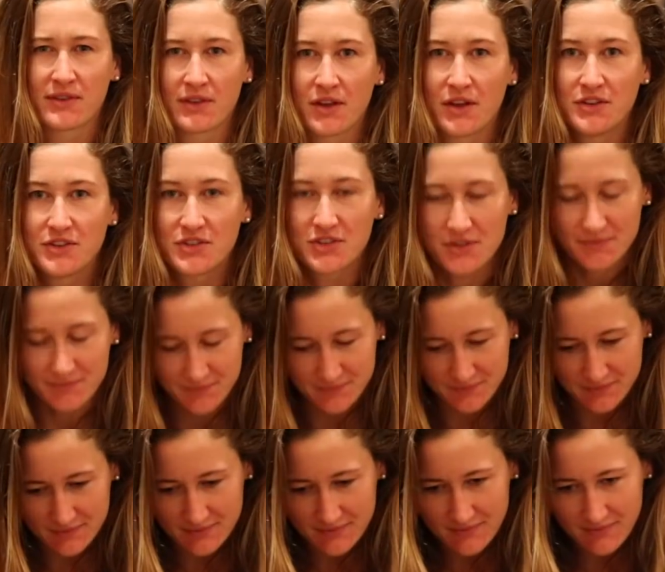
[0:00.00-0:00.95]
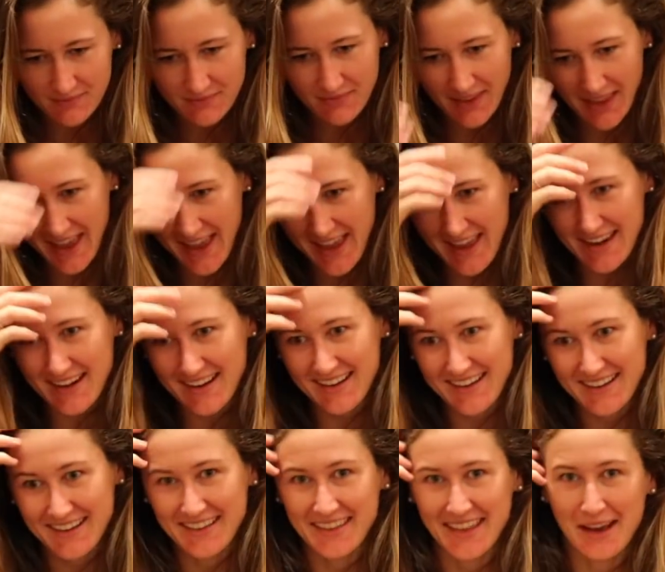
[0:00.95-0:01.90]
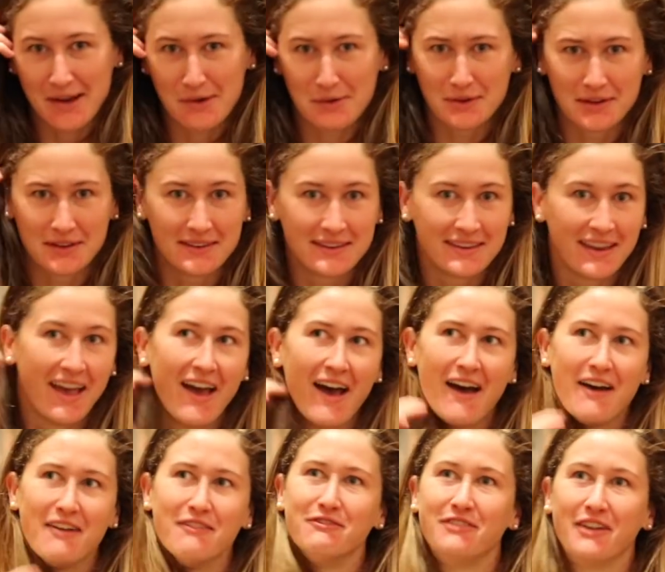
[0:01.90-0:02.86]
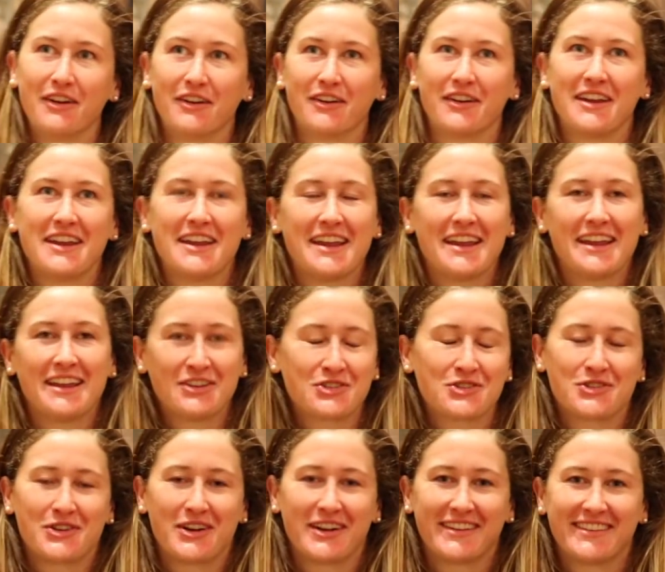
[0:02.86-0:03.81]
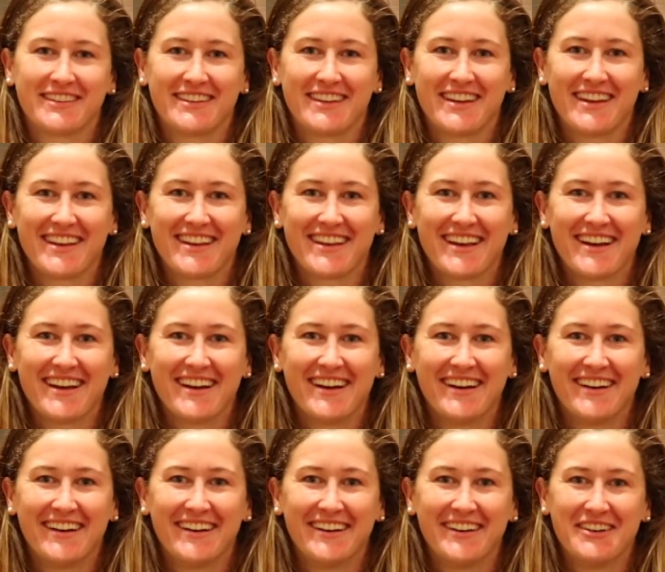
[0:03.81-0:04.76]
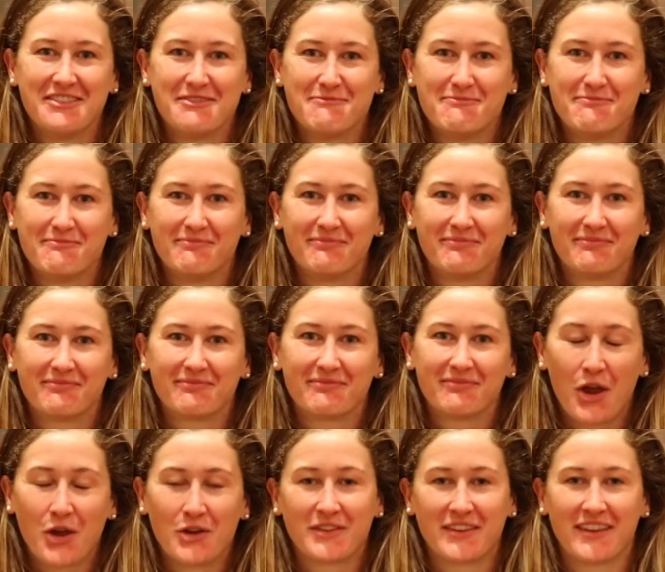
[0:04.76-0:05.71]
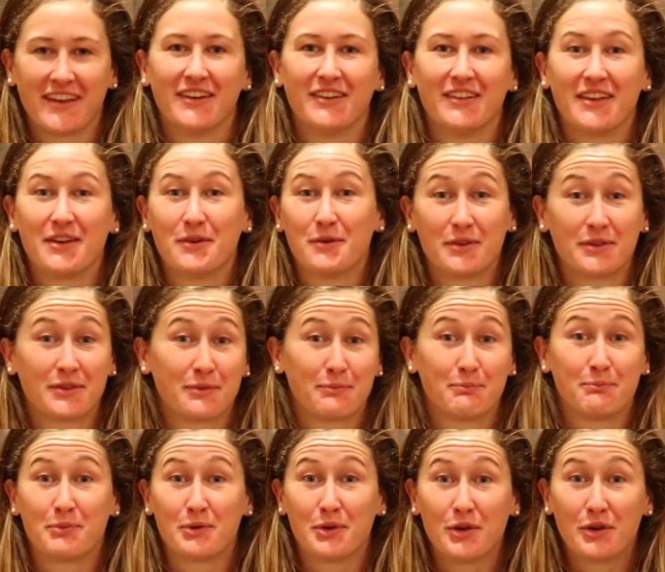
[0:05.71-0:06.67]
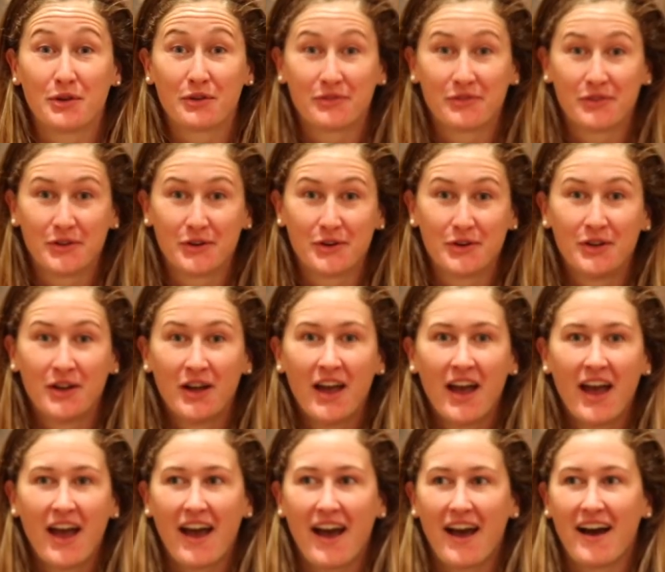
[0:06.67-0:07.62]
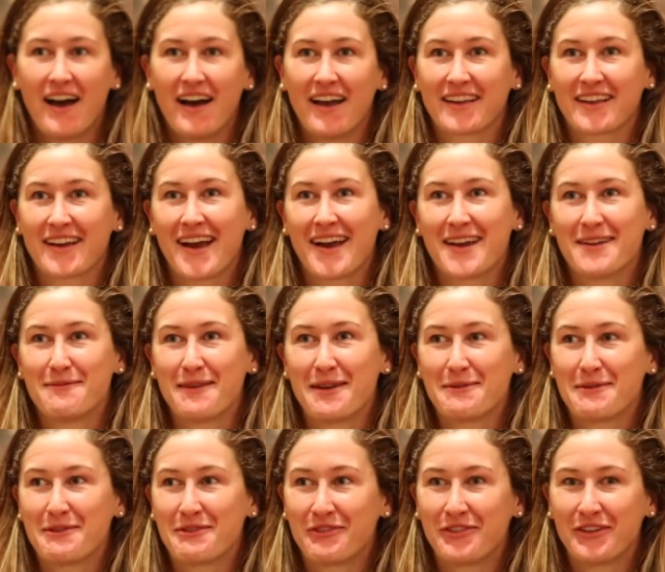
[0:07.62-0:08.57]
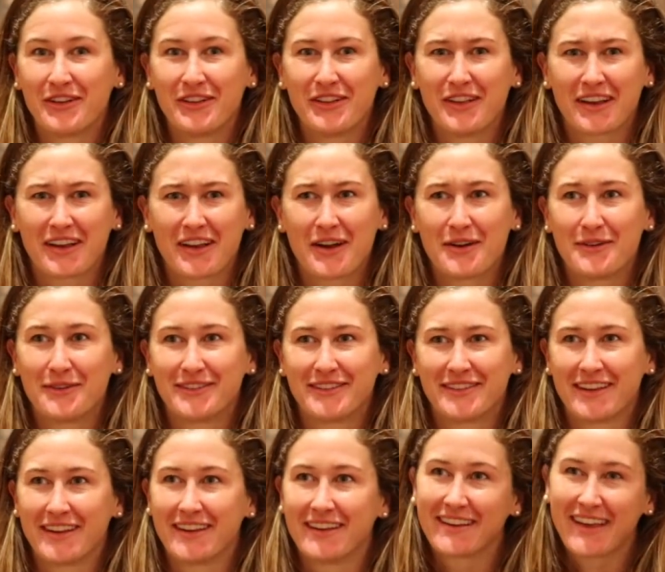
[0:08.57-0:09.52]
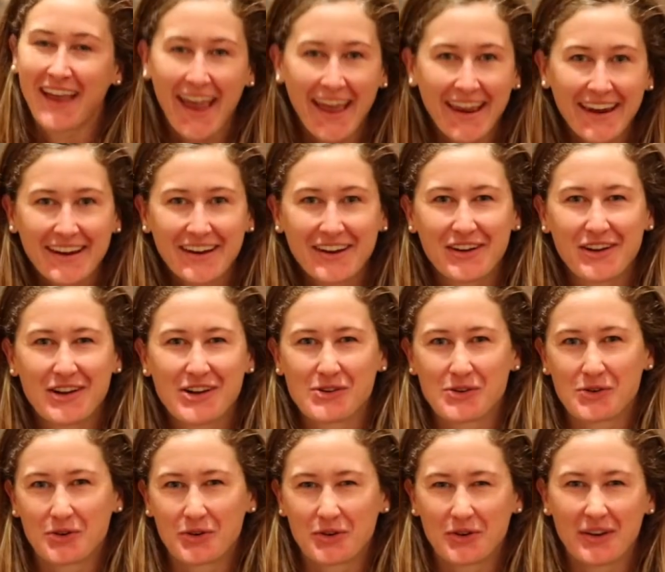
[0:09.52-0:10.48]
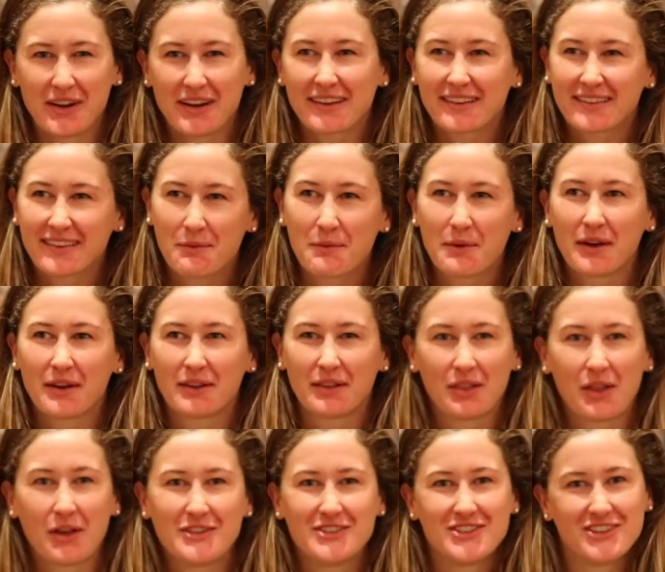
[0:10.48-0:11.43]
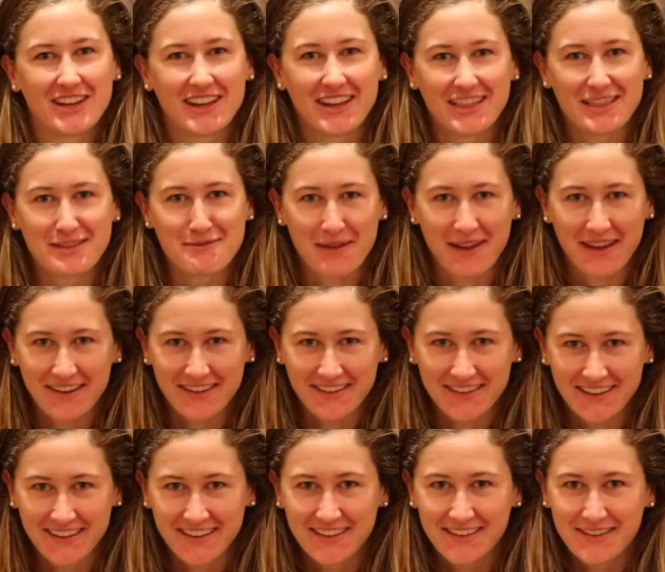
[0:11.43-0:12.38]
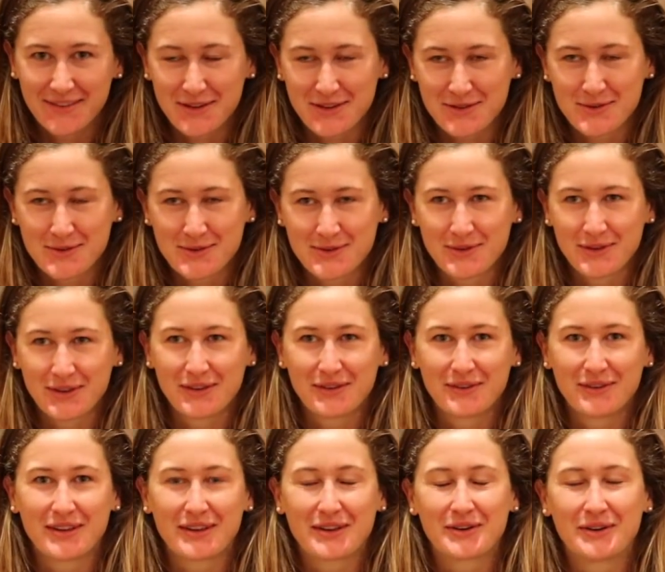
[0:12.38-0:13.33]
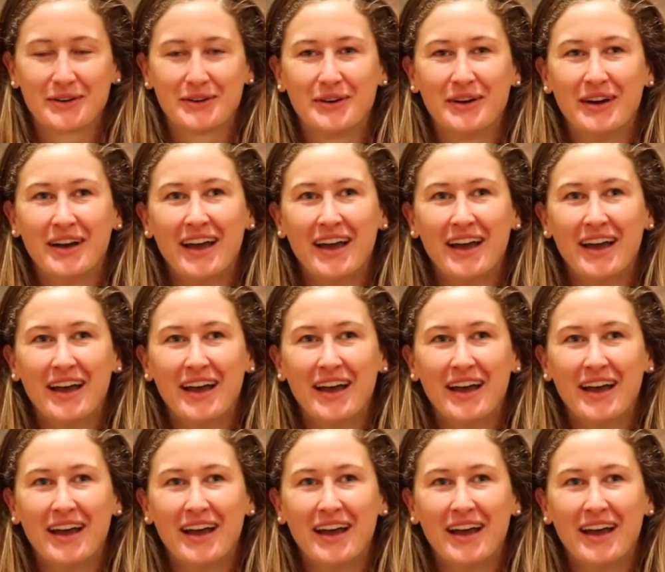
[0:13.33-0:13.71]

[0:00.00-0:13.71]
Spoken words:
Lodge, and that was a very interesting hotel. It was beautiful. It kind of made me feel like I was in Canada or somewhere lodging in the mountains, which was really, really cool.